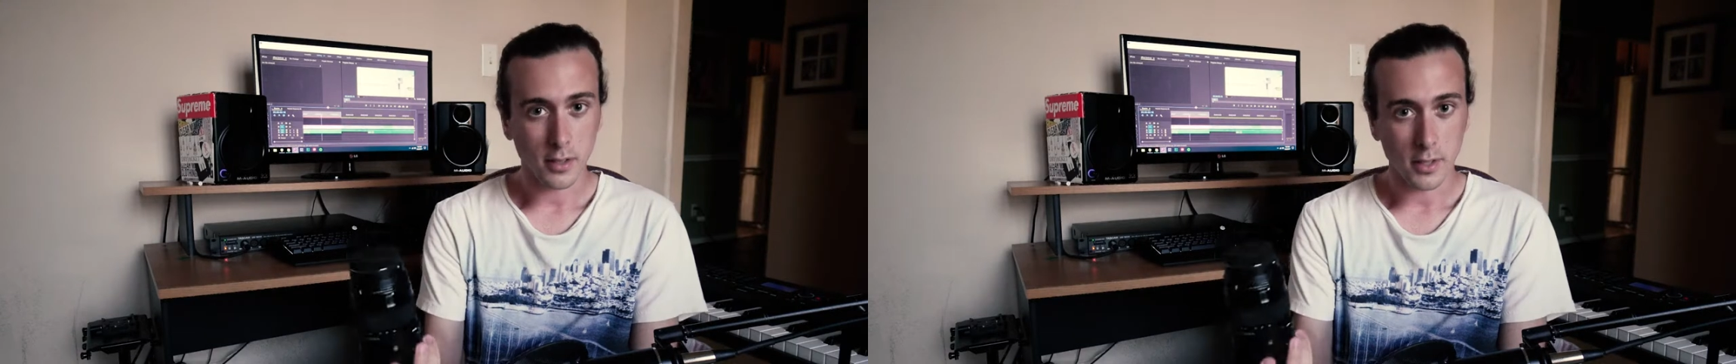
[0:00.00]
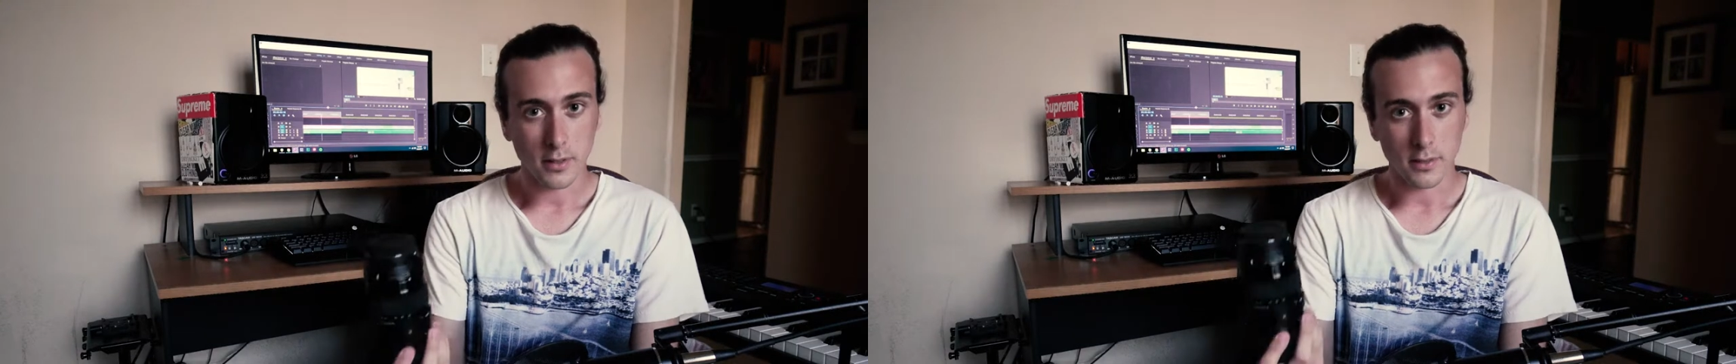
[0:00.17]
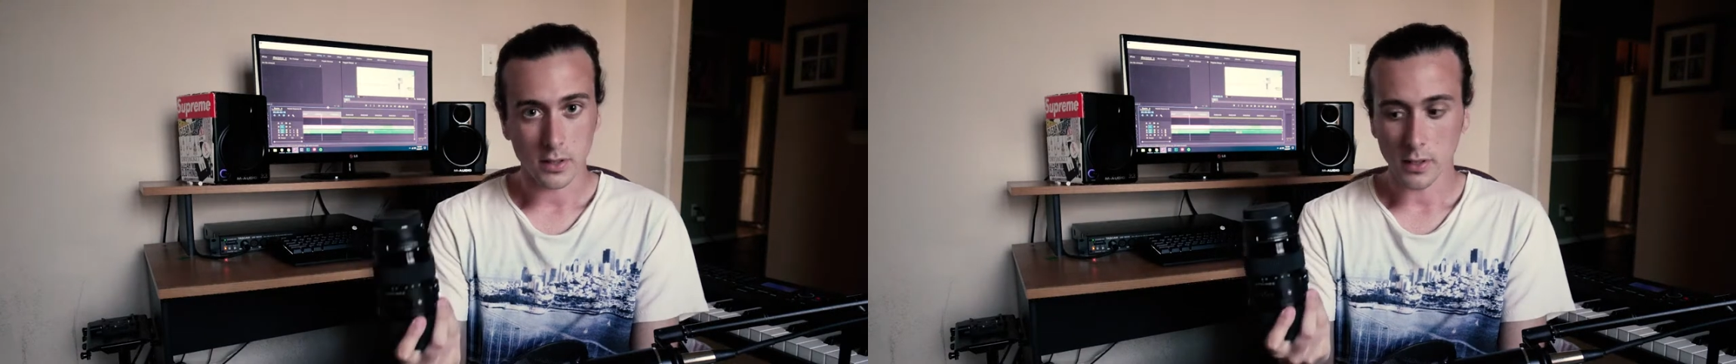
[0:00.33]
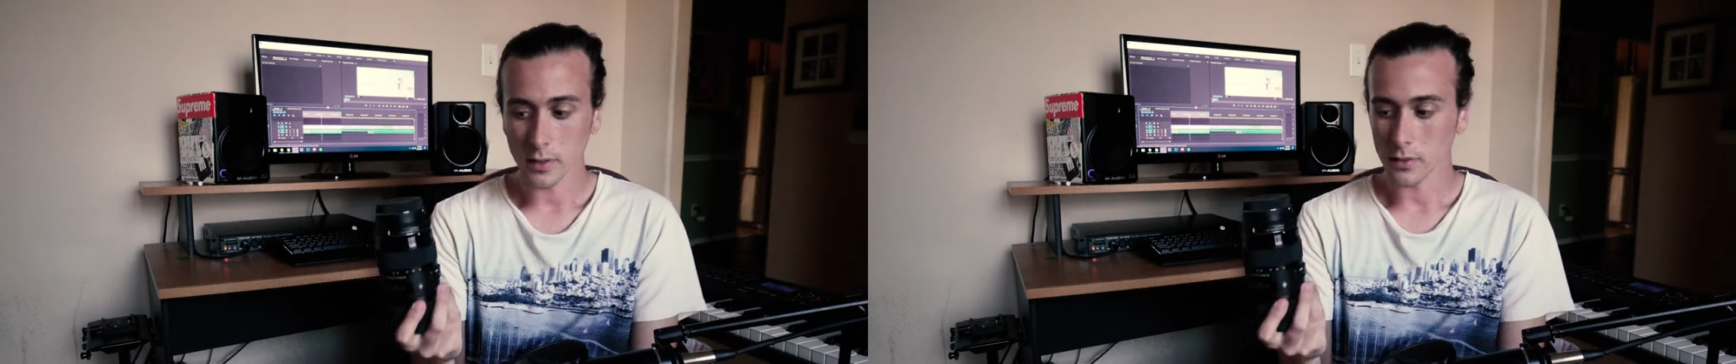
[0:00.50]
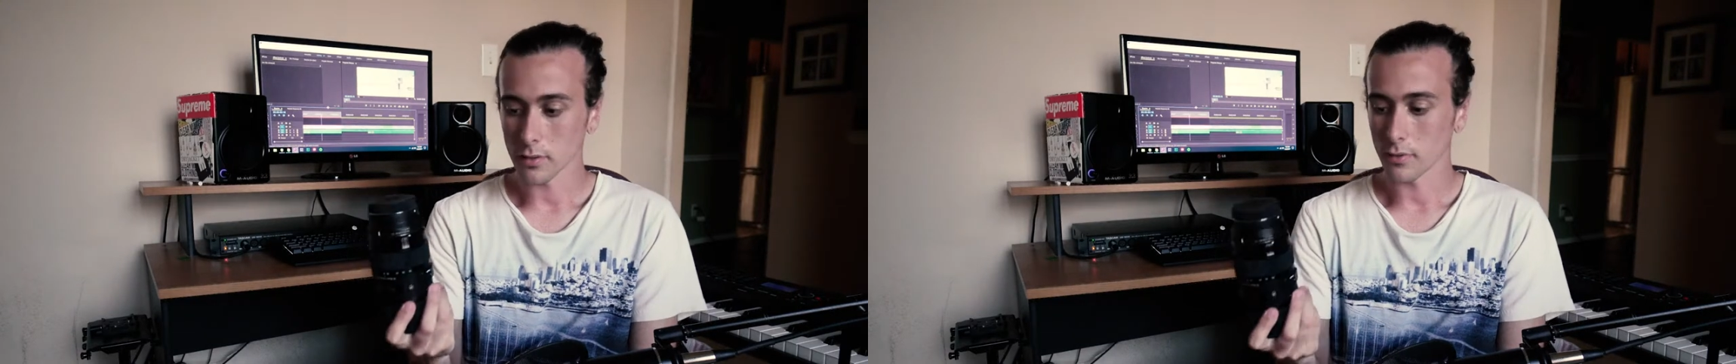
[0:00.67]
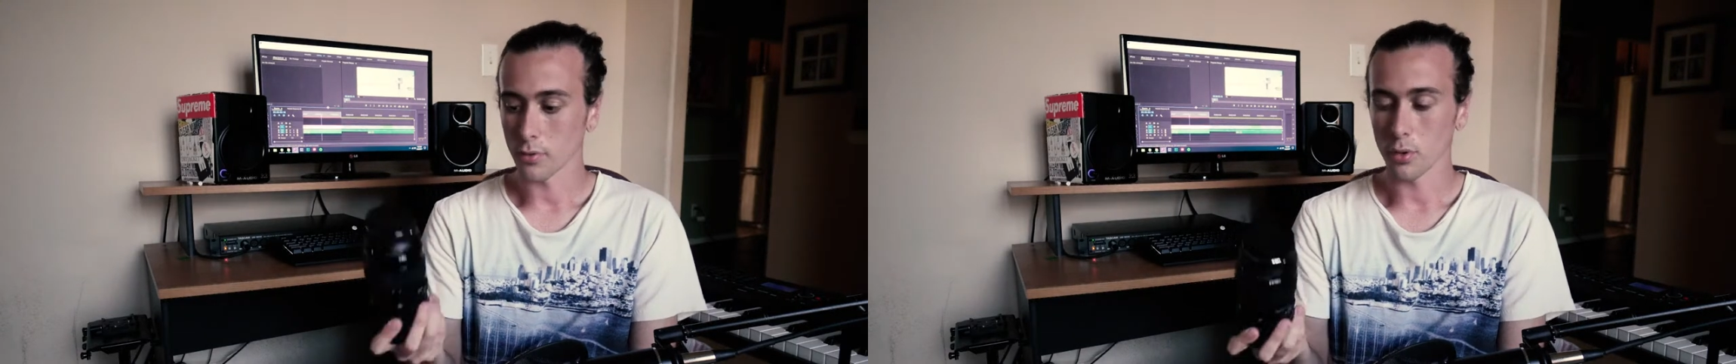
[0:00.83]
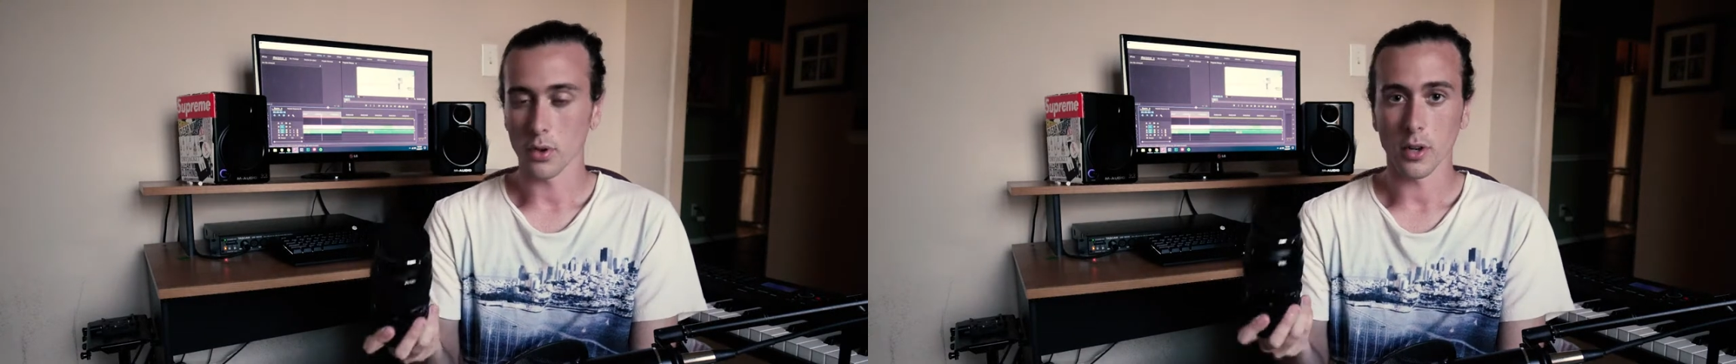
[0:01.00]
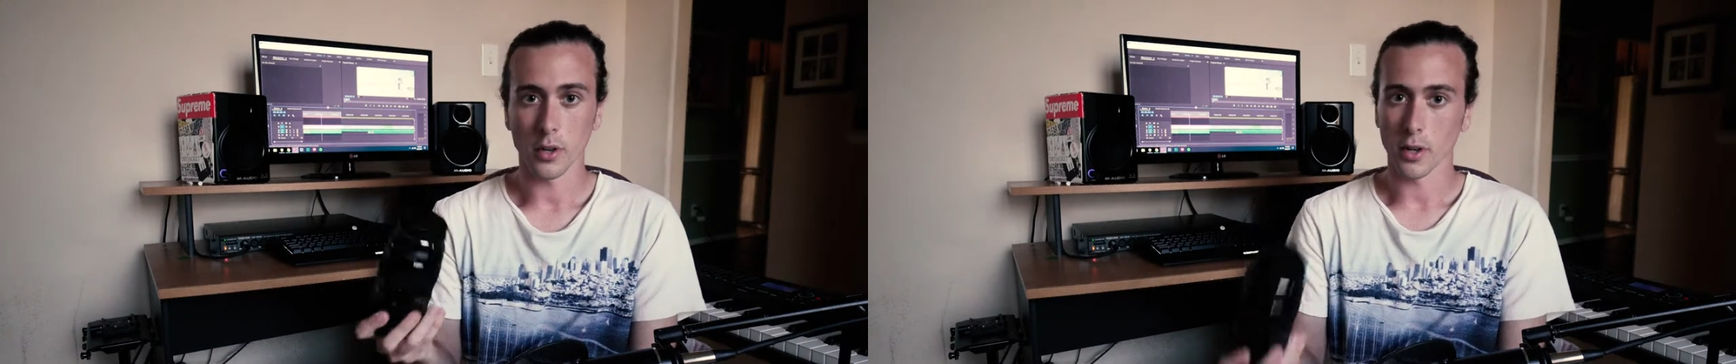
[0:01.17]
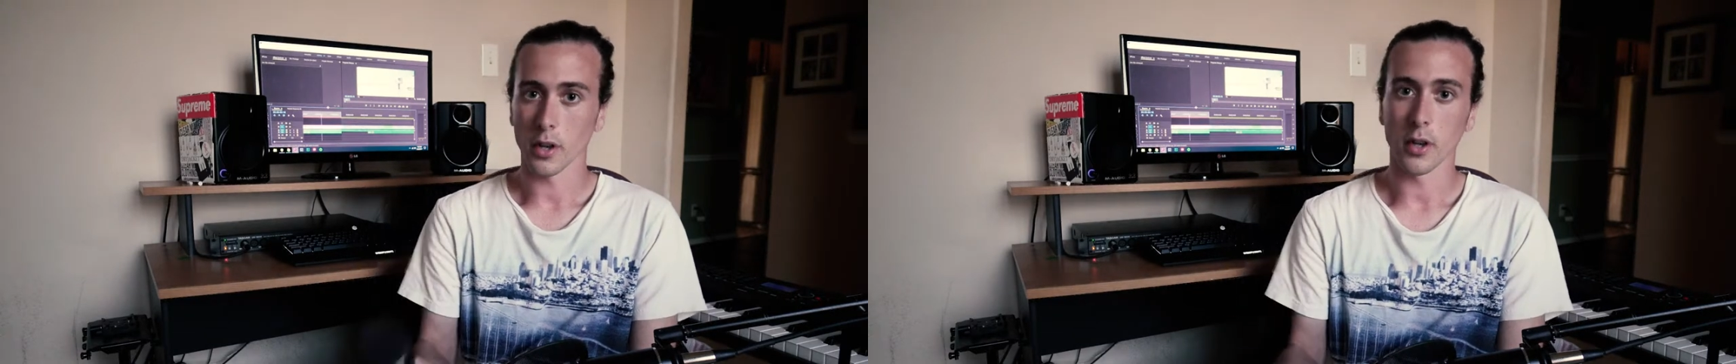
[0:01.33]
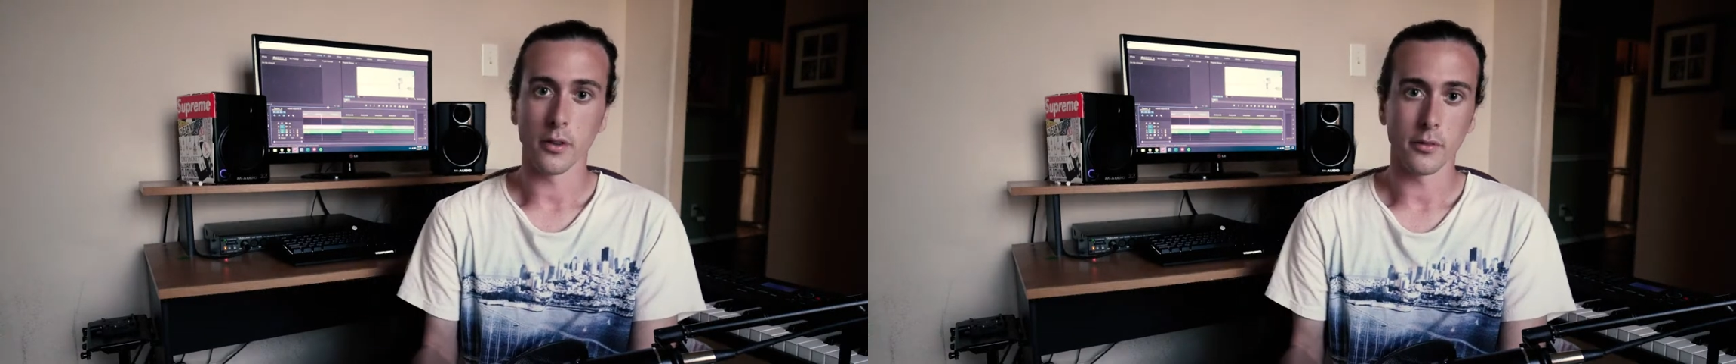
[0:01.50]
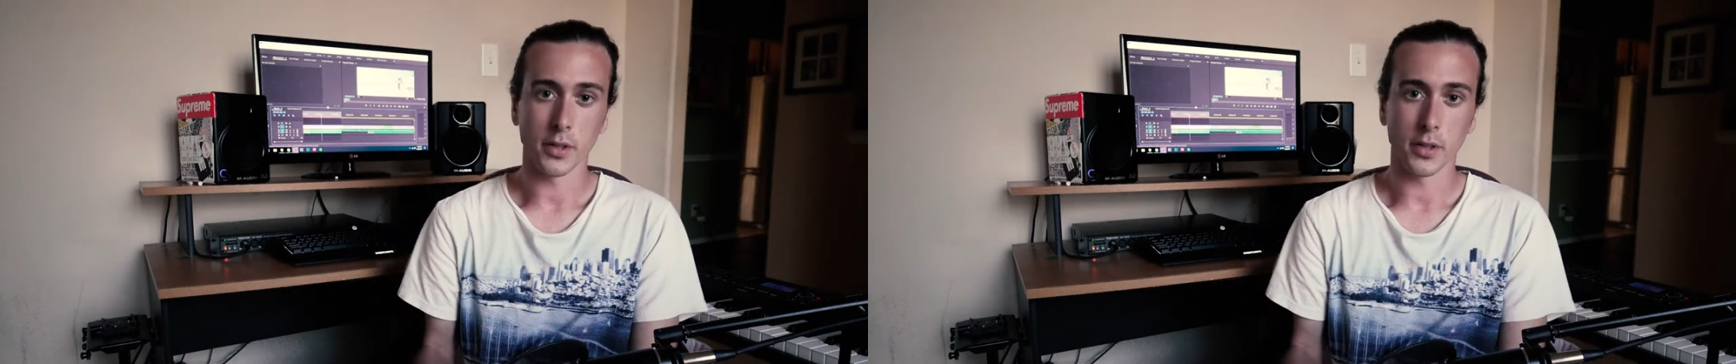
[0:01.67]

lens is for uh,